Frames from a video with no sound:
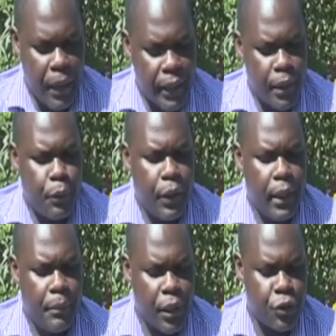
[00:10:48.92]
plant them
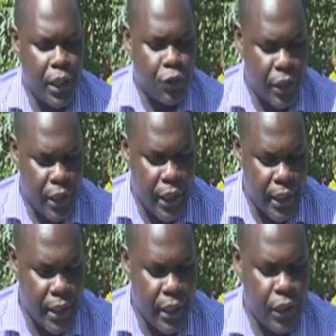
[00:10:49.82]
well, make sure that the
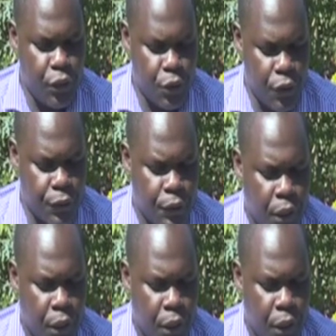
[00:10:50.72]
nursery, you have